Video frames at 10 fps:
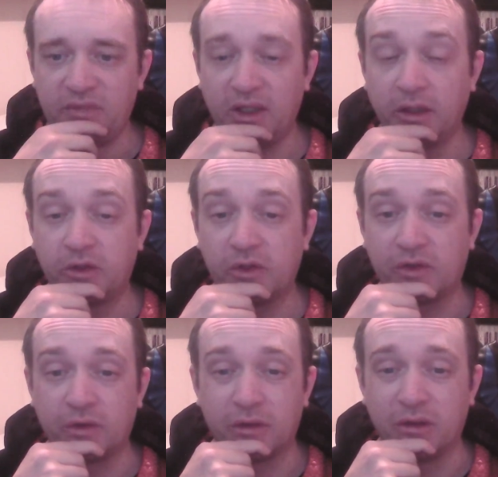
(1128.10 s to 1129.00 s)
Just
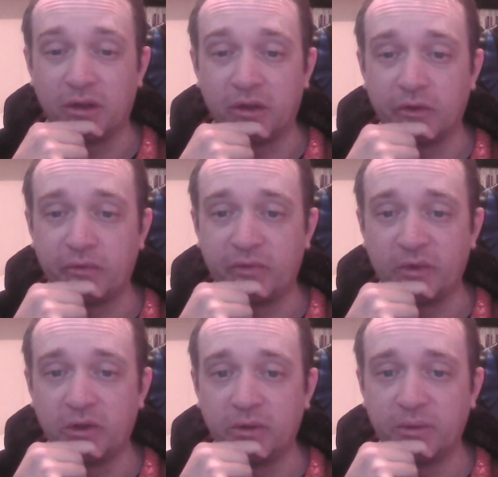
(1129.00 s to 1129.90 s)
sort of not on the
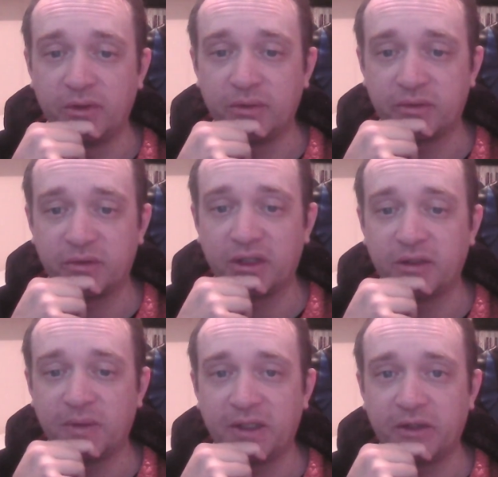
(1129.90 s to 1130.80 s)
floor, and they're kind
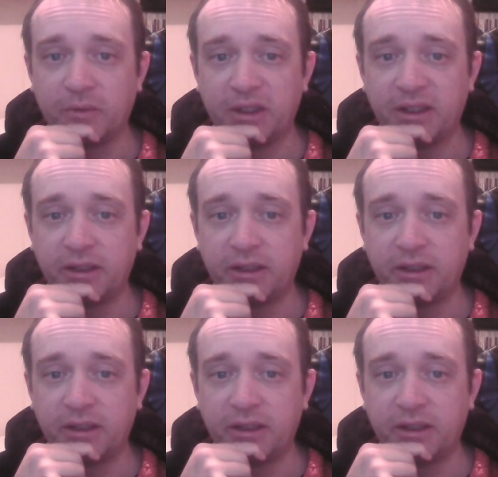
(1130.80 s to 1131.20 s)
of out of the way.